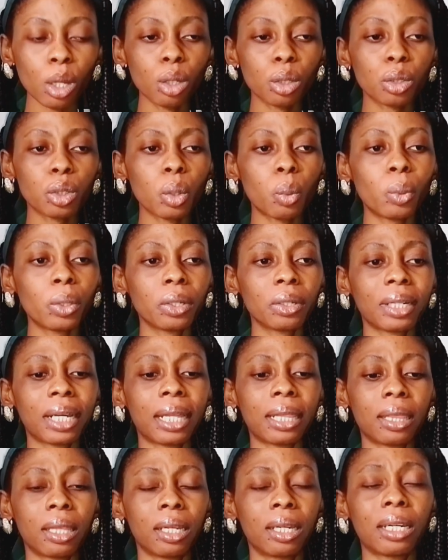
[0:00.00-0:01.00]
So one
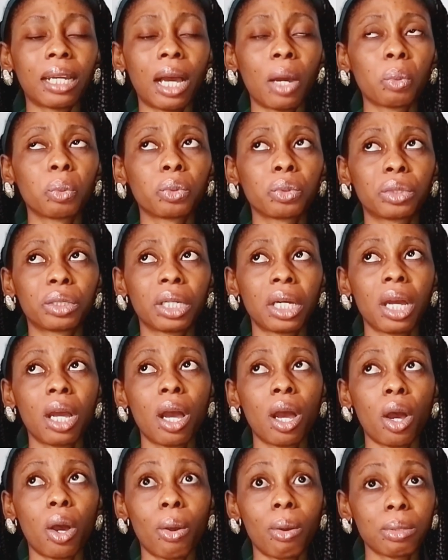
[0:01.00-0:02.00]
other thing I would
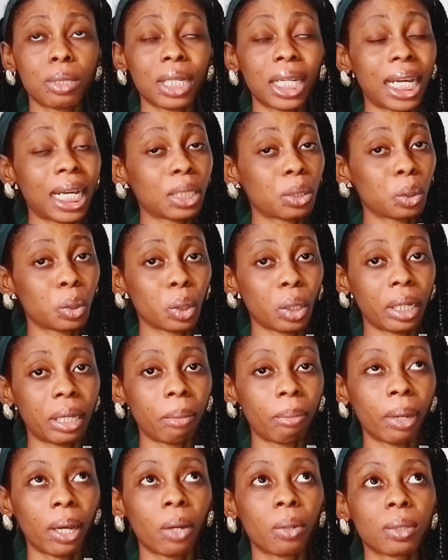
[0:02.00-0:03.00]
also like to talk
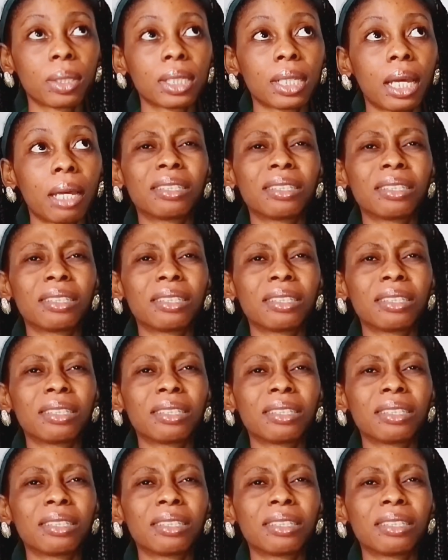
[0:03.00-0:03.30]
about,